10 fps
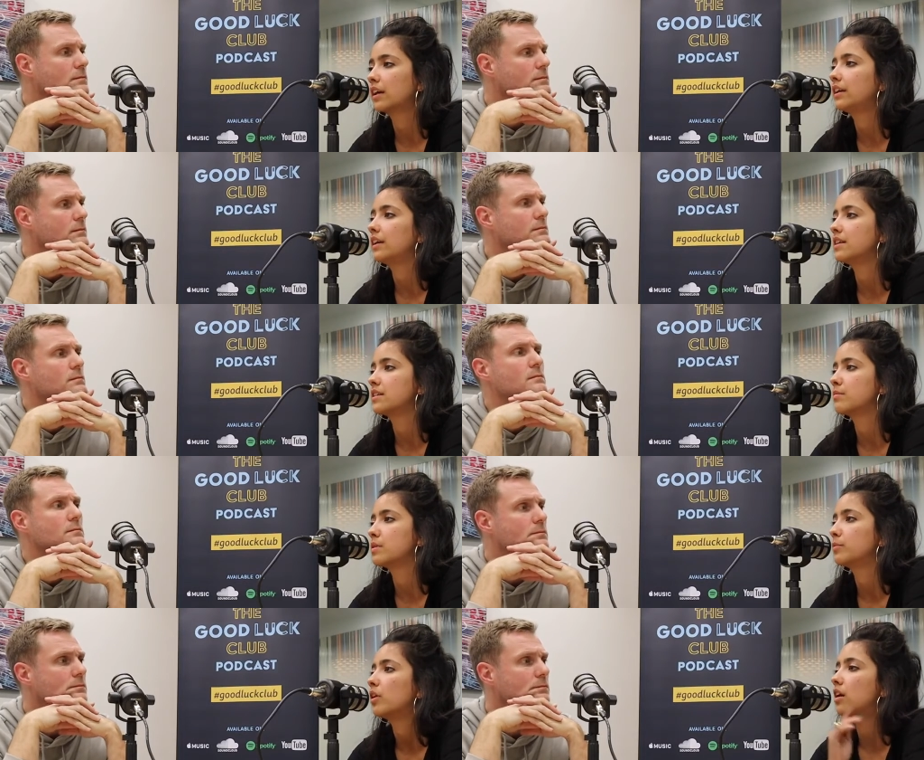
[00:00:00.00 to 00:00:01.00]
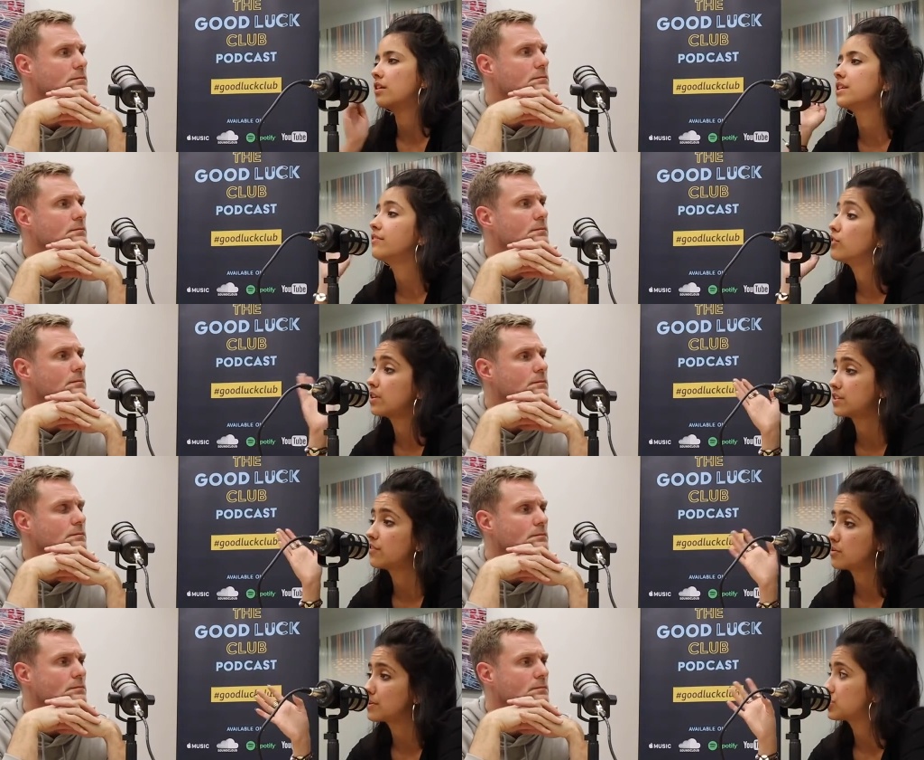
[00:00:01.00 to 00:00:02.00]
Speaker 1: lucky and some people aren't, even though
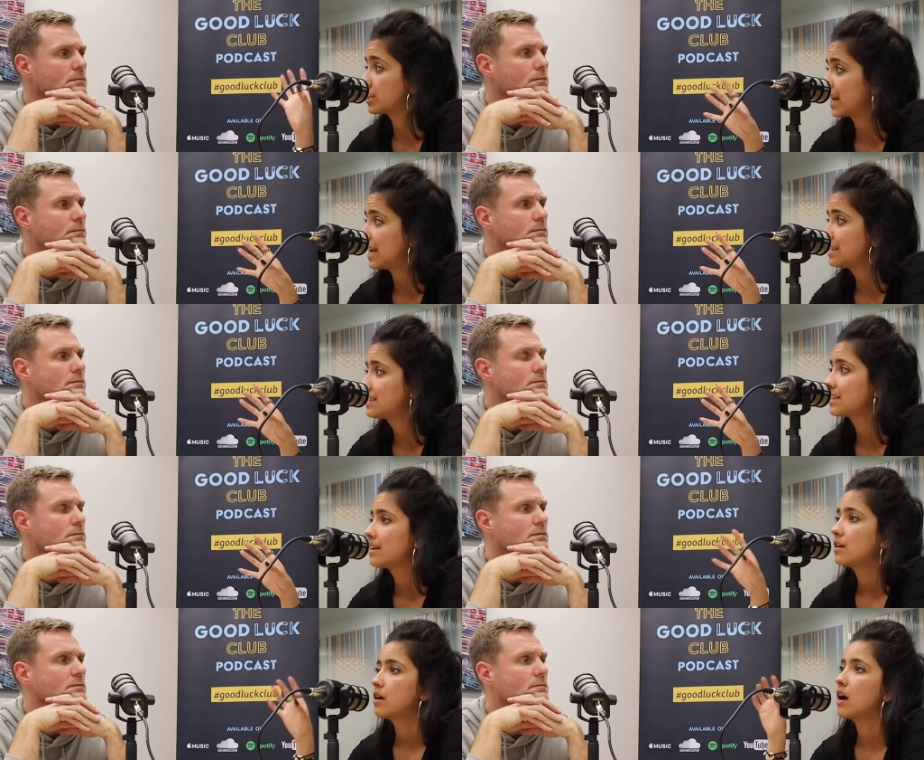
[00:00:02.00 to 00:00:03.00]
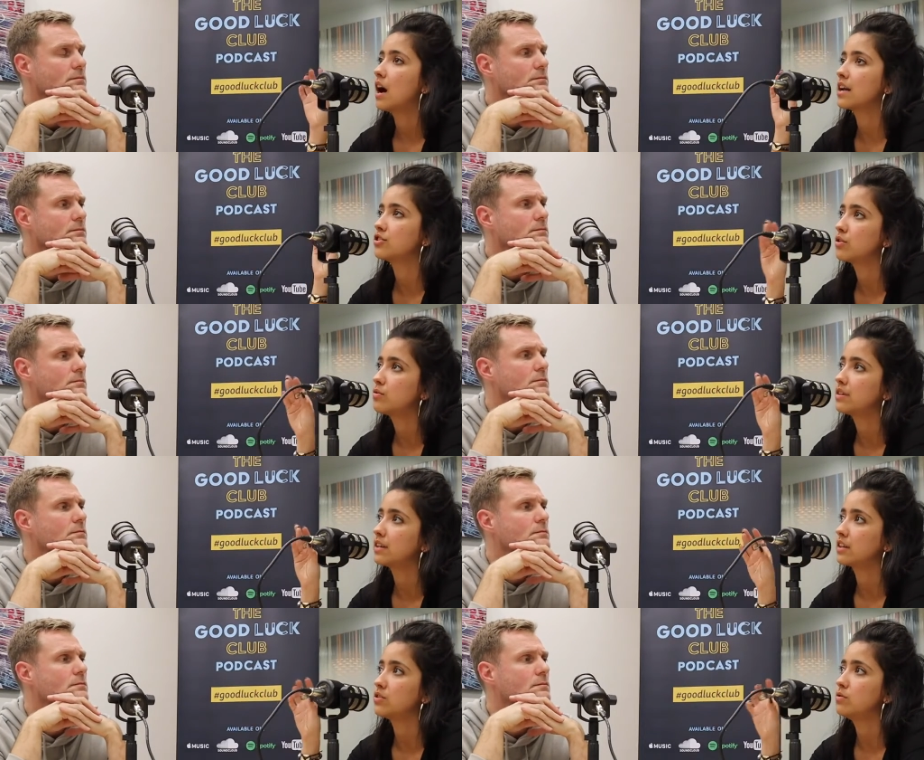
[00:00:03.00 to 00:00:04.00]
that's very much the case. I don't
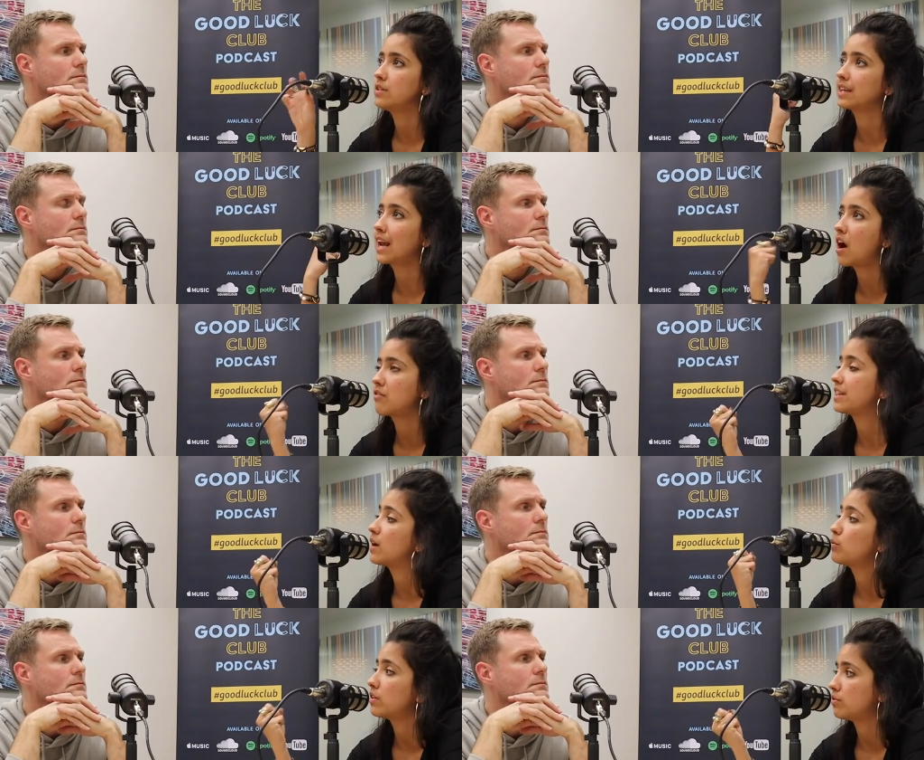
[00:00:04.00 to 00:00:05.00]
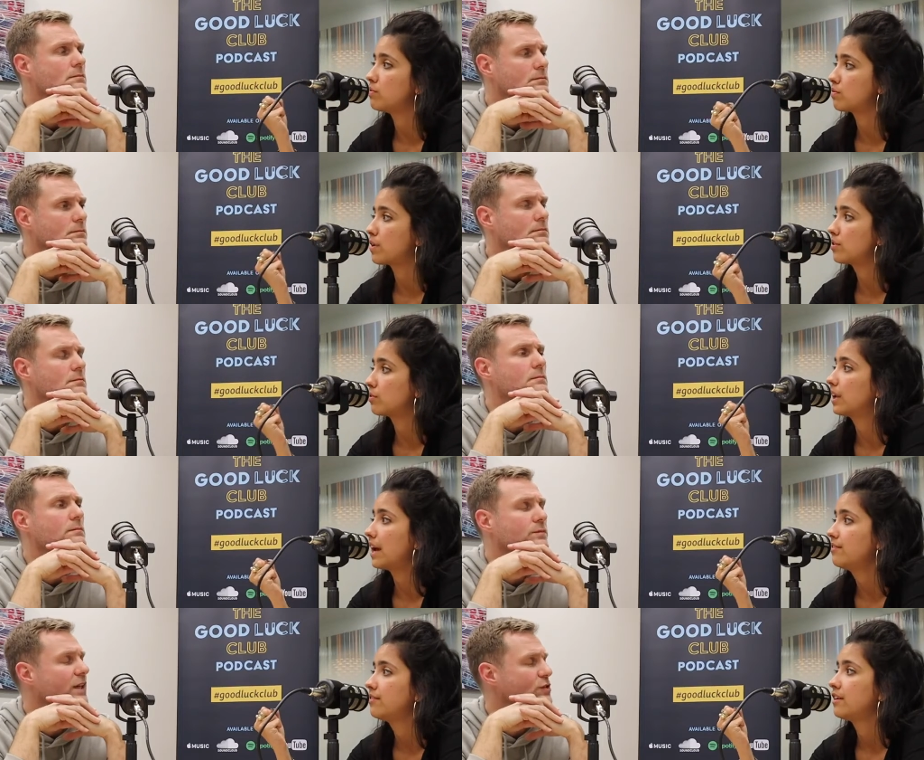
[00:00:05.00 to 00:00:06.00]
think that you need to carry that with you throughout your
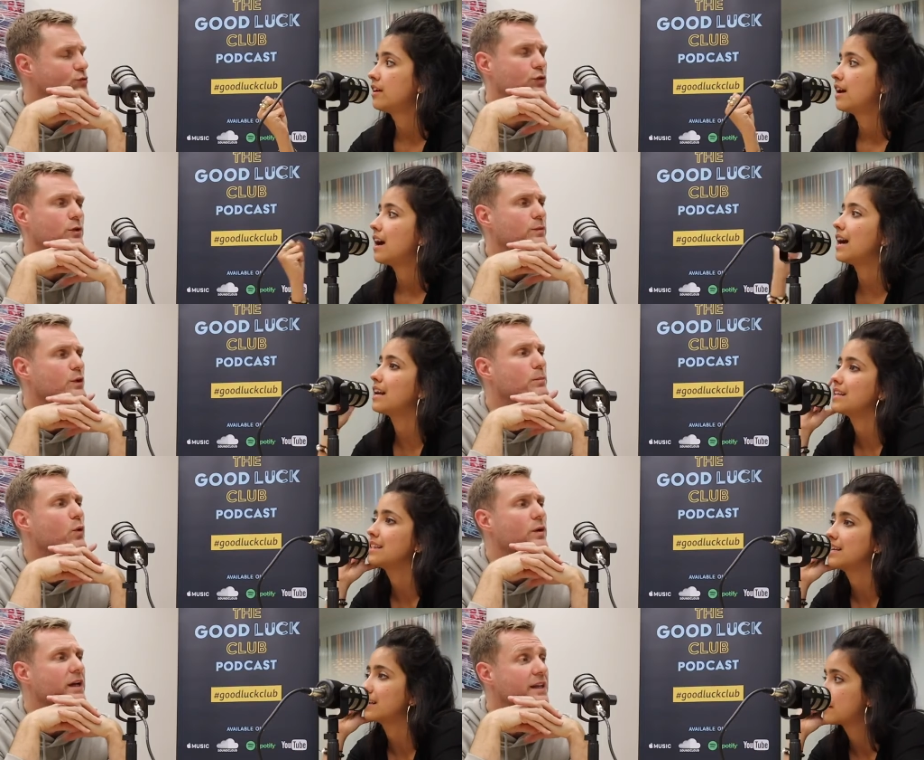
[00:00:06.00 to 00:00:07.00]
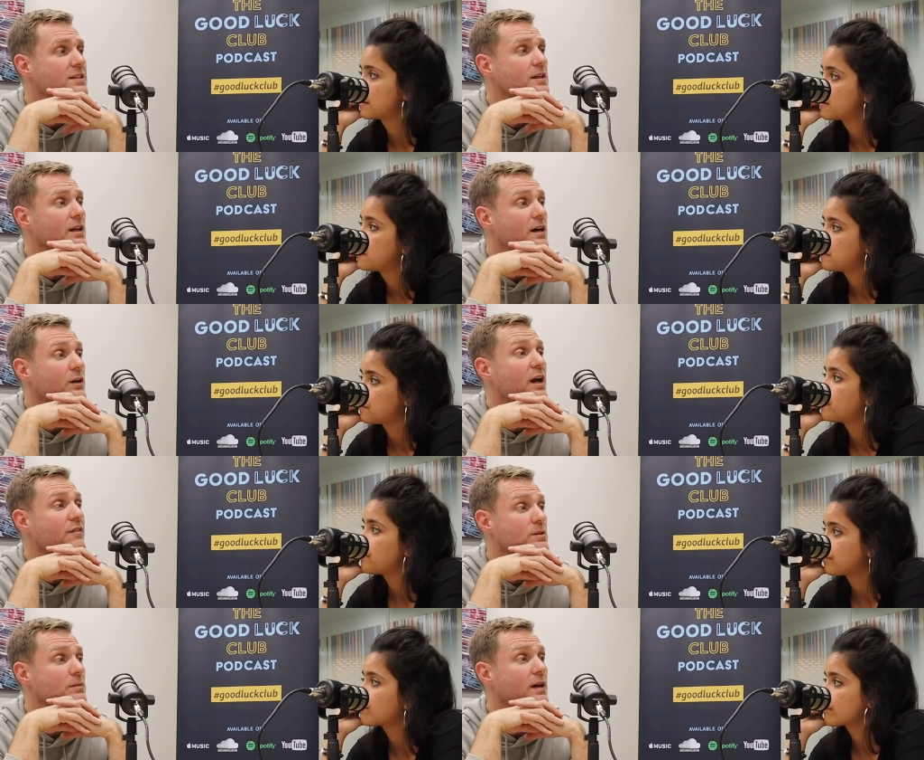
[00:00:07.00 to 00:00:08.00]
life.
Speaker 2: That's true.
Speaker 1: And you're born into luck,
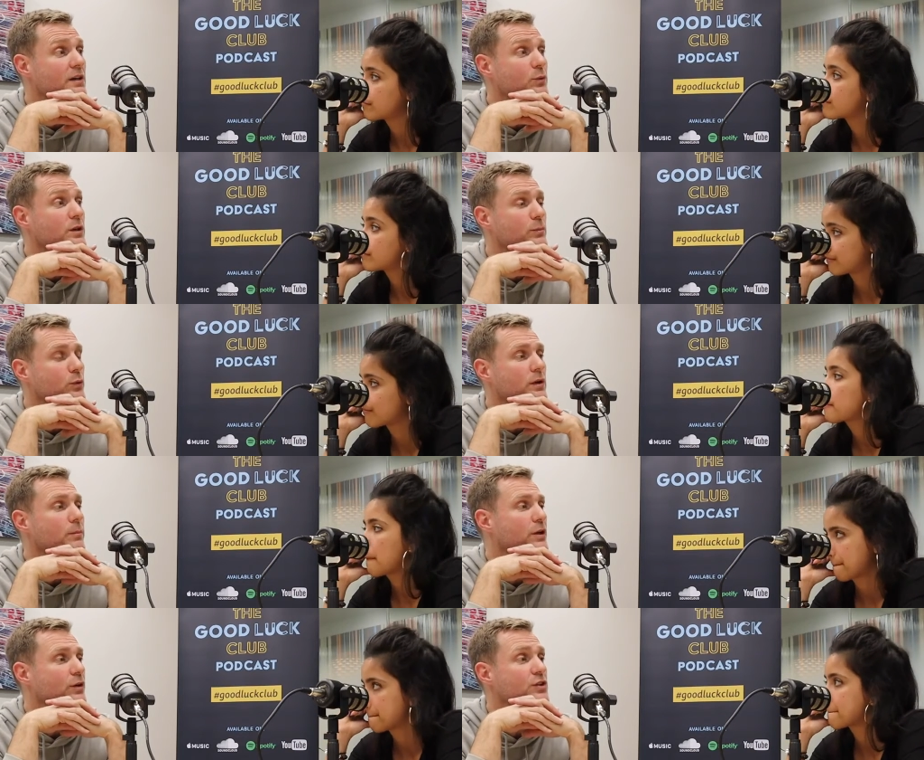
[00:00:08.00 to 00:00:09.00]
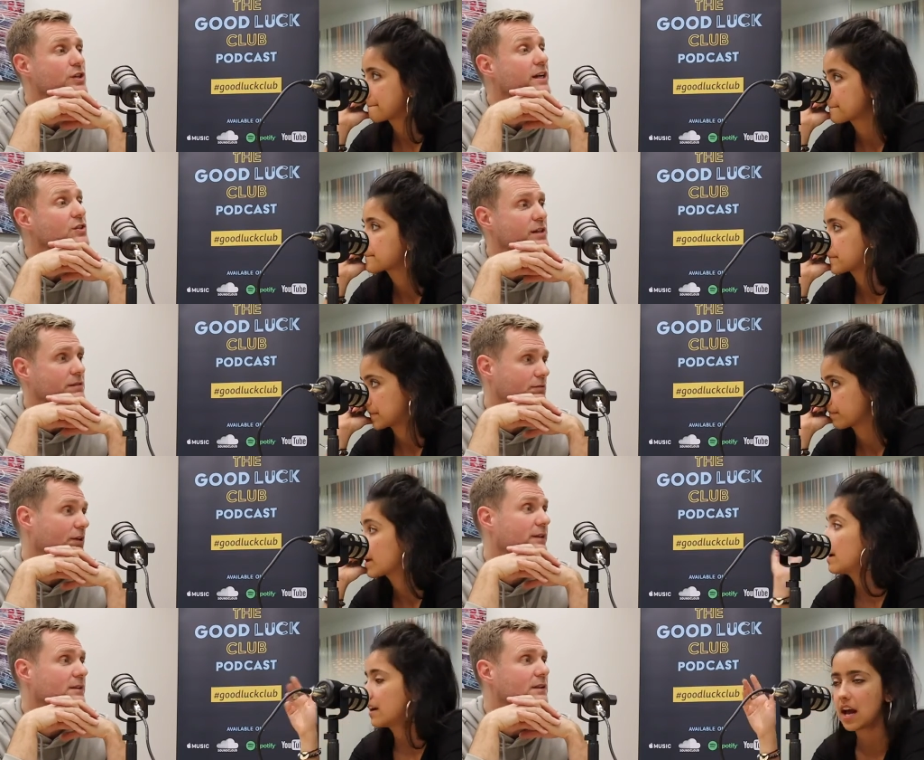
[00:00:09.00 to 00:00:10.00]
you have some luck when you're born, but you can change it,
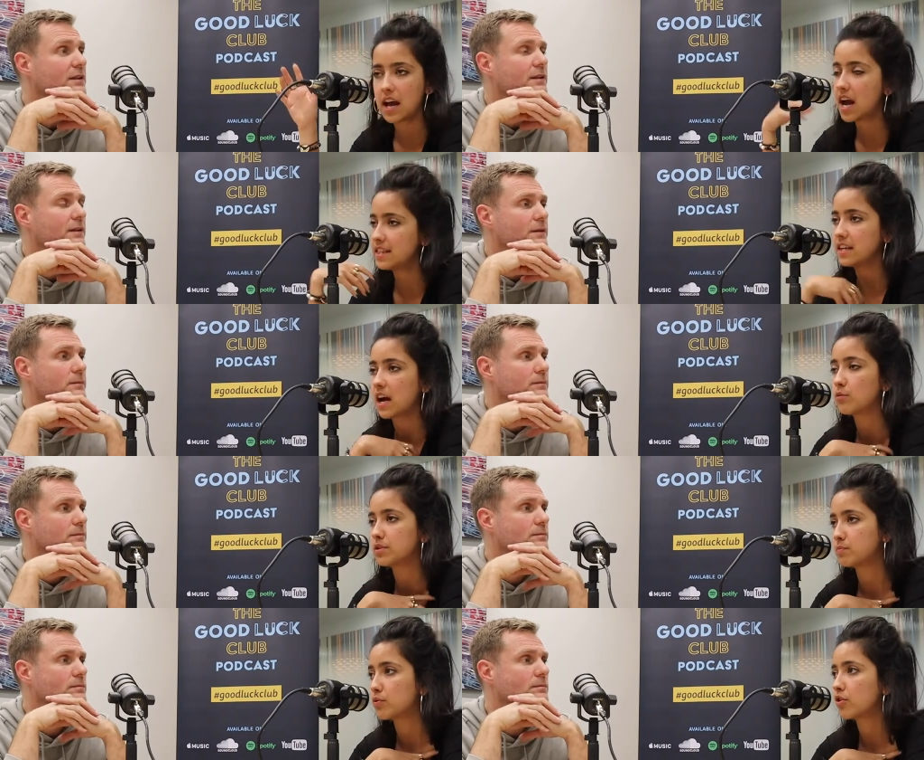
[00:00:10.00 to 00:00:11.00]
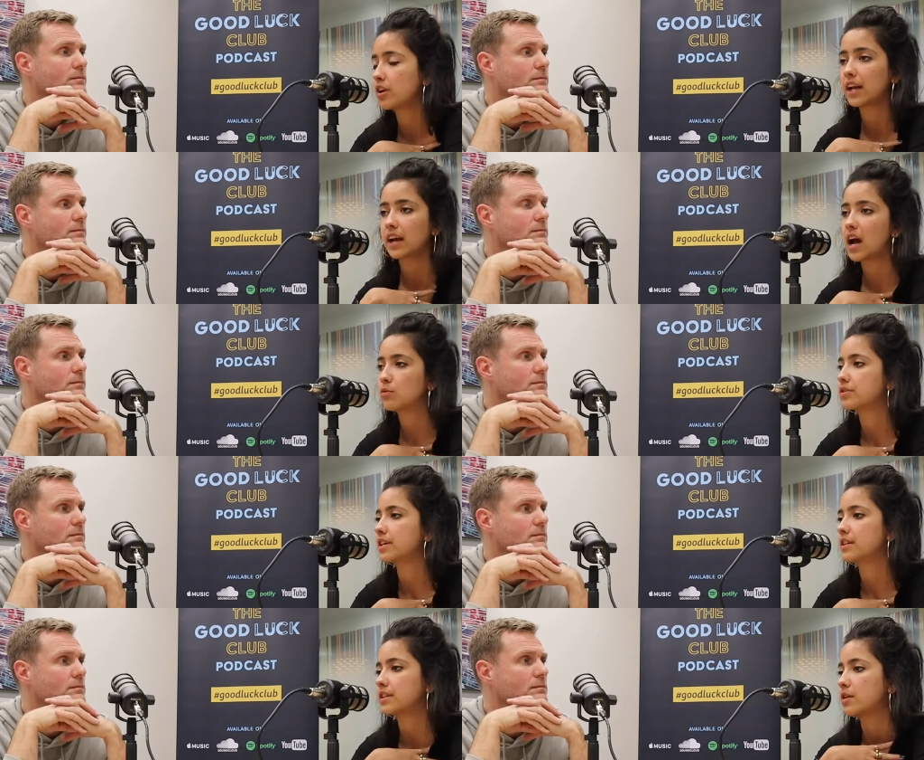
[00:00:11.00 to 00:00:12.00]
right? I think I was born, like, I will say